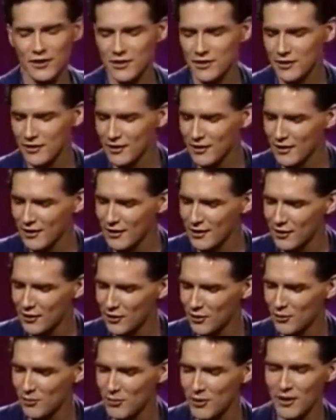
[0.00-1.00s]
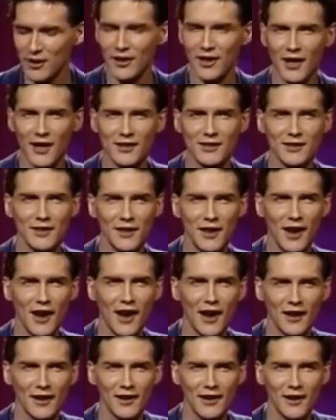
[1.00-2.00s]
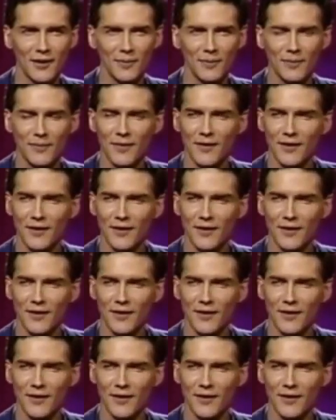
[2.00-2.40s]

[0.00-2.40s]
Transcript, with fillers: it just humiliates the dog there.